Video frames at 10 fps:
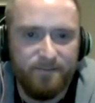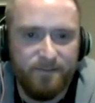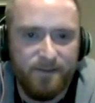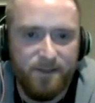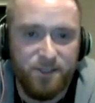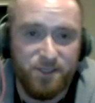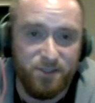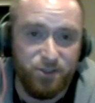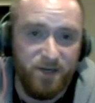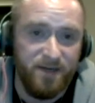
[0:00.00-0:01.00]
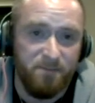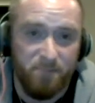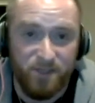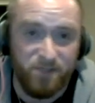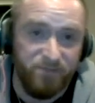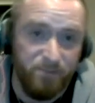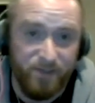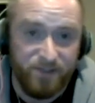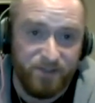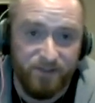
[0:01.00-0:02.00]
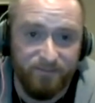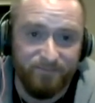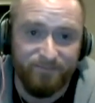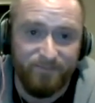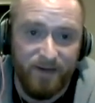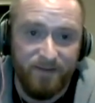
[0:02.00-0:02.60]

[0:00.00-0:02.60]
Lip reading: you just traded bust for bust, right?